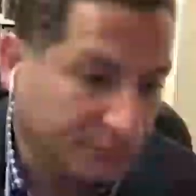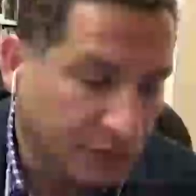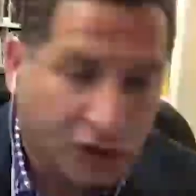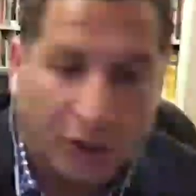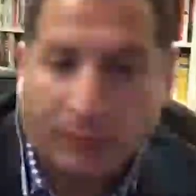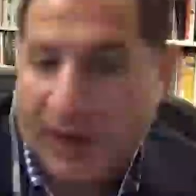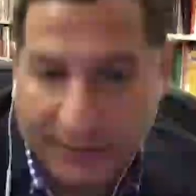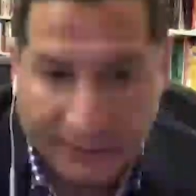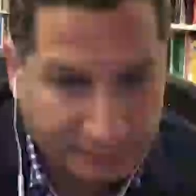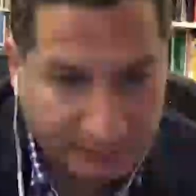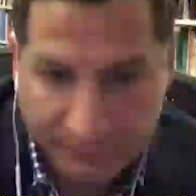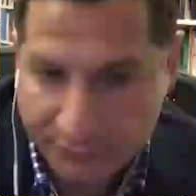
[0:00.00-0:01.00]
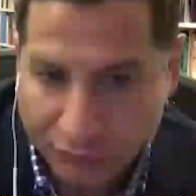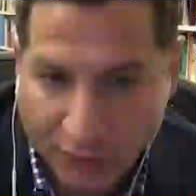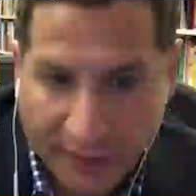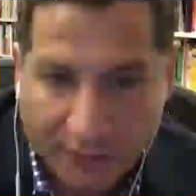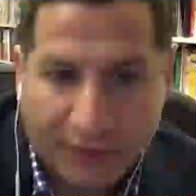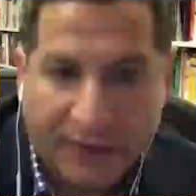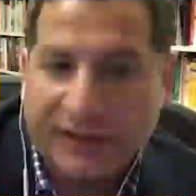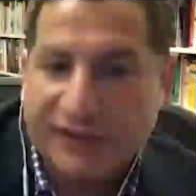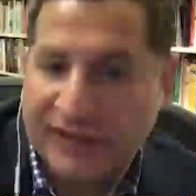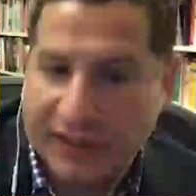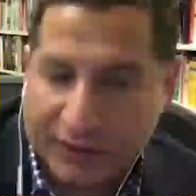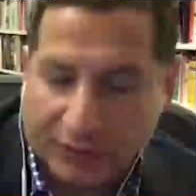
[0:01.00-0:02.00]
Joe Biden, right? Then
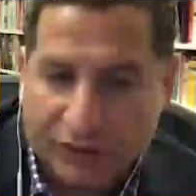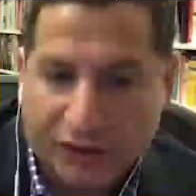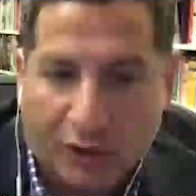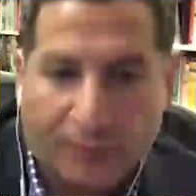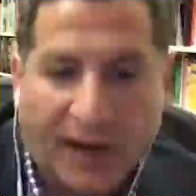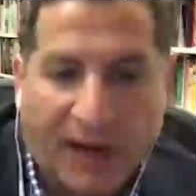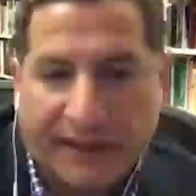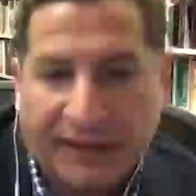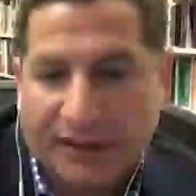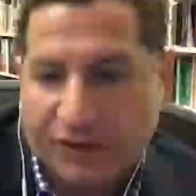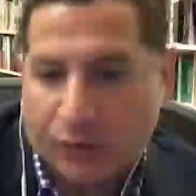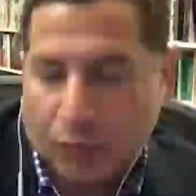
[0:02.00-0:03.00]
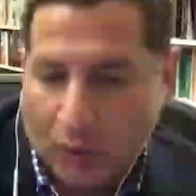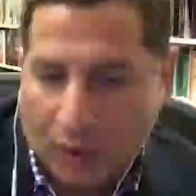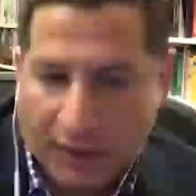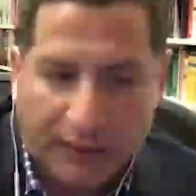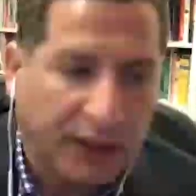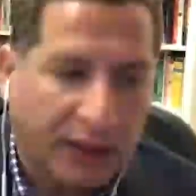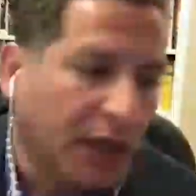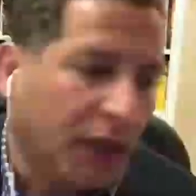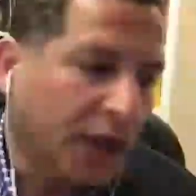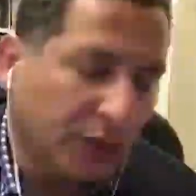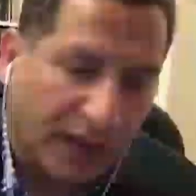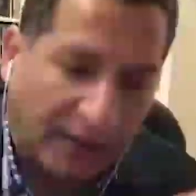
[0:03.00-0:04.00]
Senator Joe Biden is one.
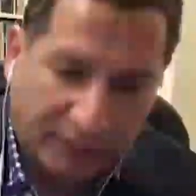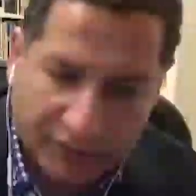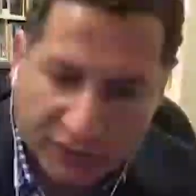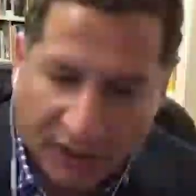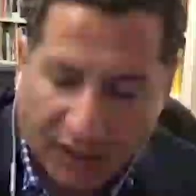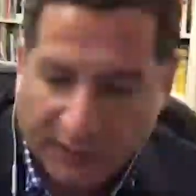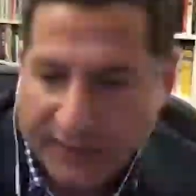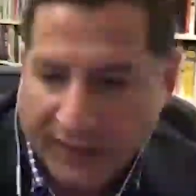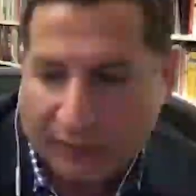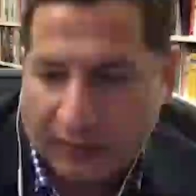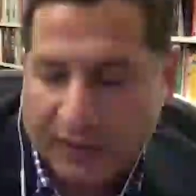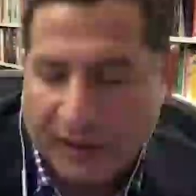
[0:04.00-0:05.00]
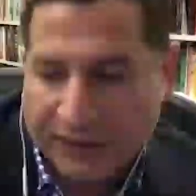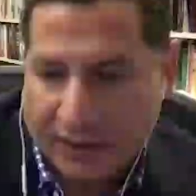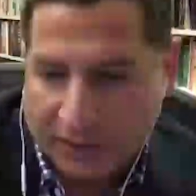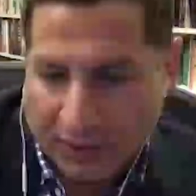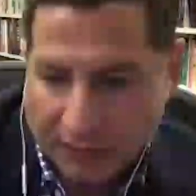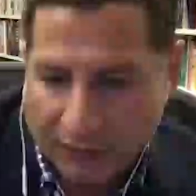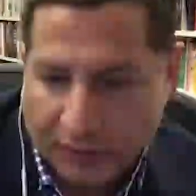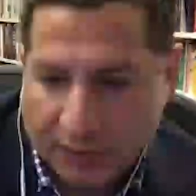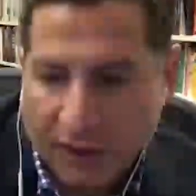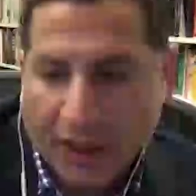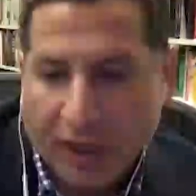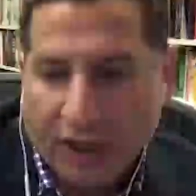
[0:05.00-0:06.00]
You'll have a John Kerry is another.
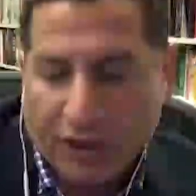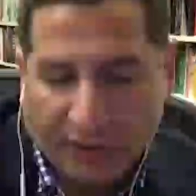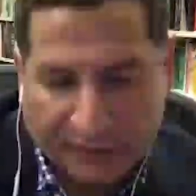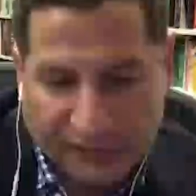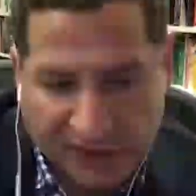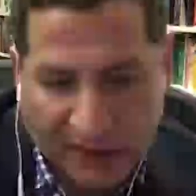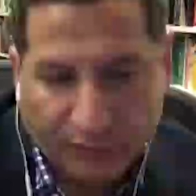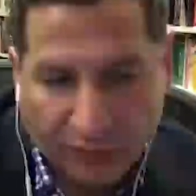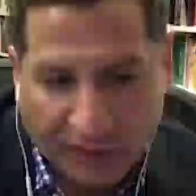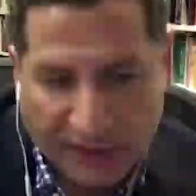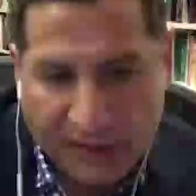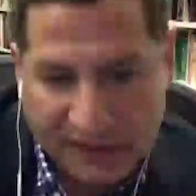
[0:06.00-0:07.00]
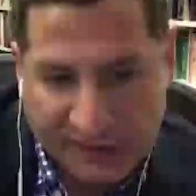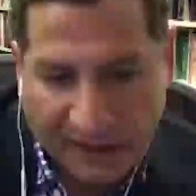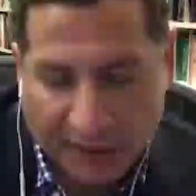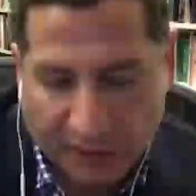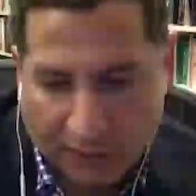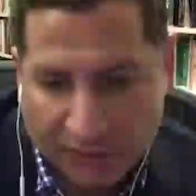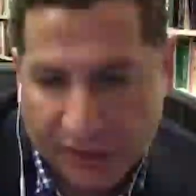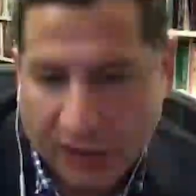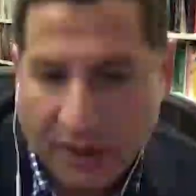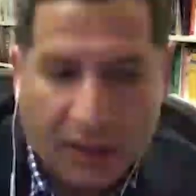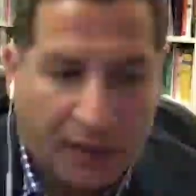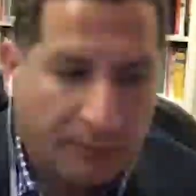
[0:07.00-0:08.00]
You'll have several key senators,
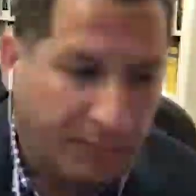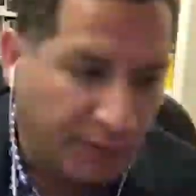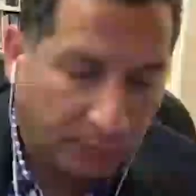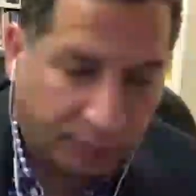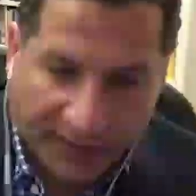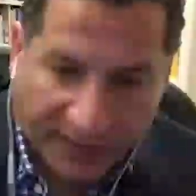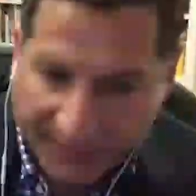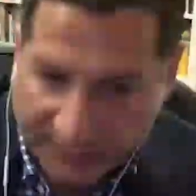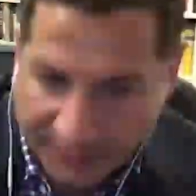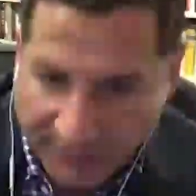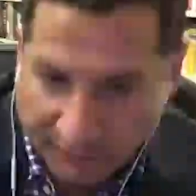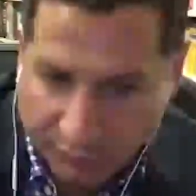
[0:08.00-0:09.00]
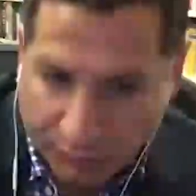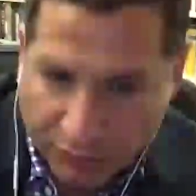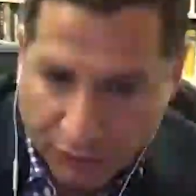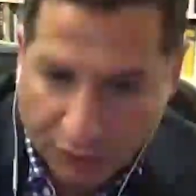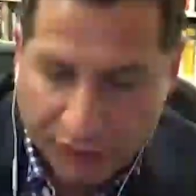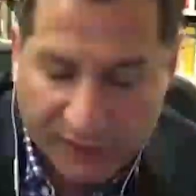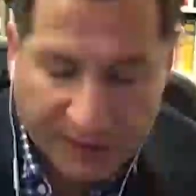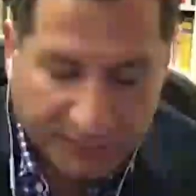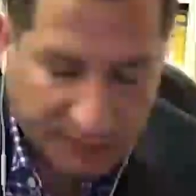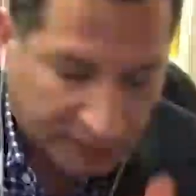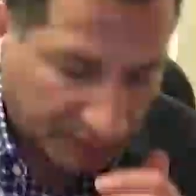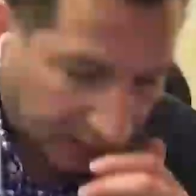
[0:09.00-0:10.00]
Bill Bradley of New Jersey at
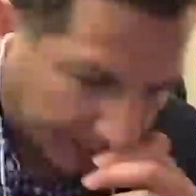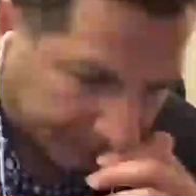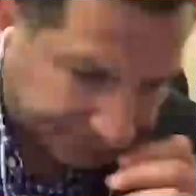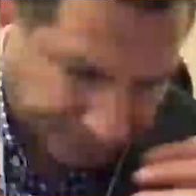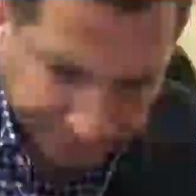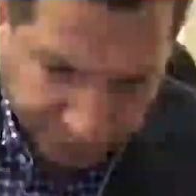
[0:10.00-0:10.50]
the time,